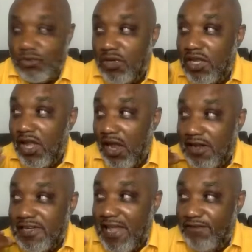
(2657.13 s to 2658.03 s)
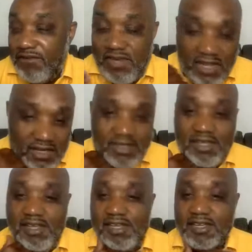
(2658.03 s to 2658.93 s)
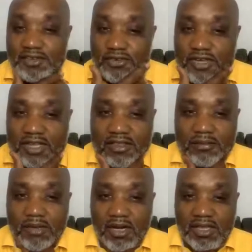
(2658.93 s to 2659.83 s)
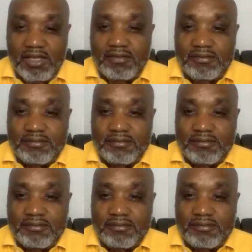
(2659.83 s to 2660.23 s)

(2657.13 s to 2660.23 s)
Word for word: We are definitely going to create the market.